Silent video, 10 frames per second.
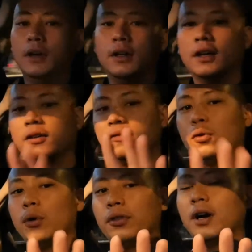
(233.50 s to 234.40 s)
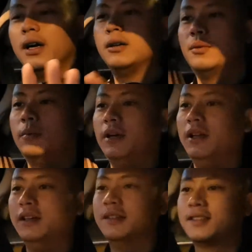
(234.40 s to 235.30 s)
Now, the fourth item on my
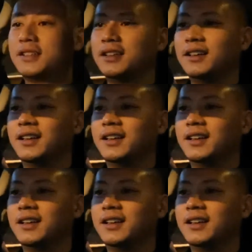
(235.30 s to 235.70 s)
list